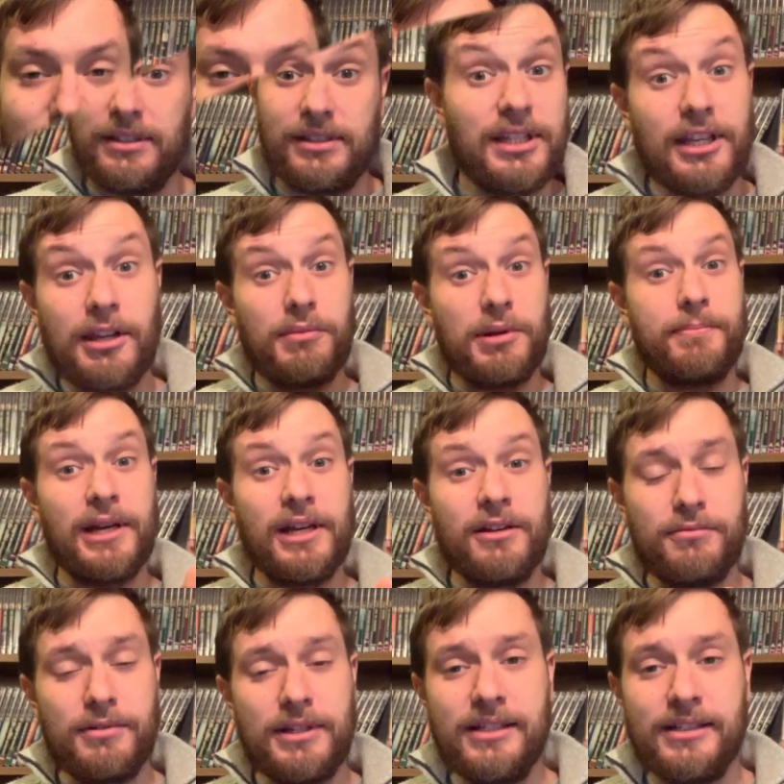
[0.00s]
Sticking with
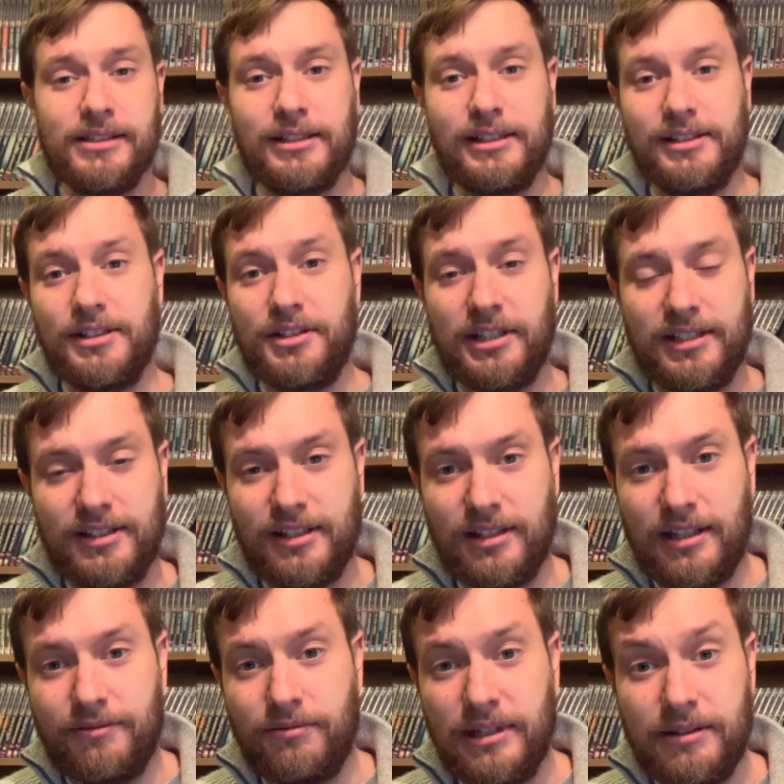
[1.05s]
Pertwee, I suggest that
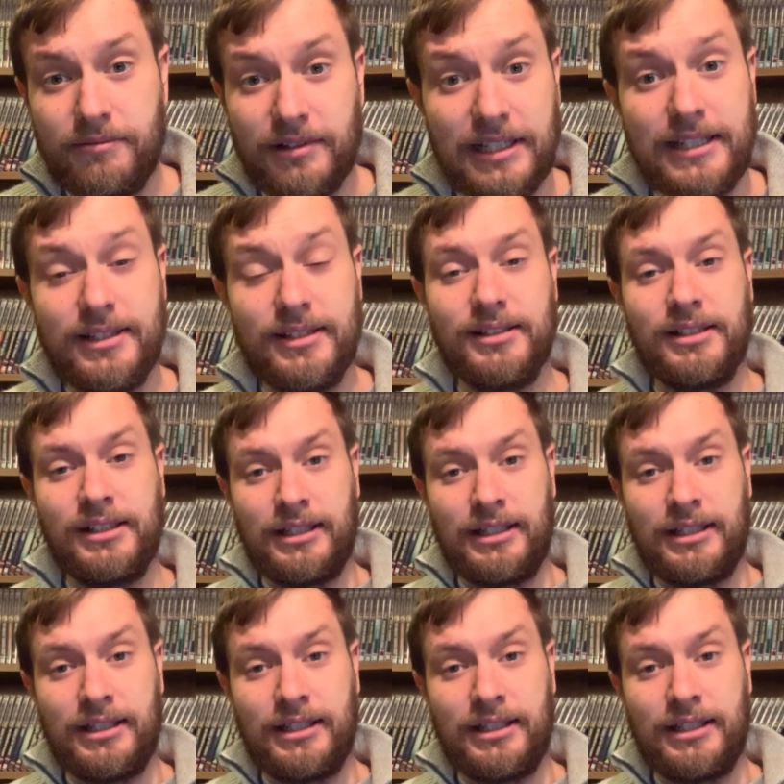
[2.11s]
they re-release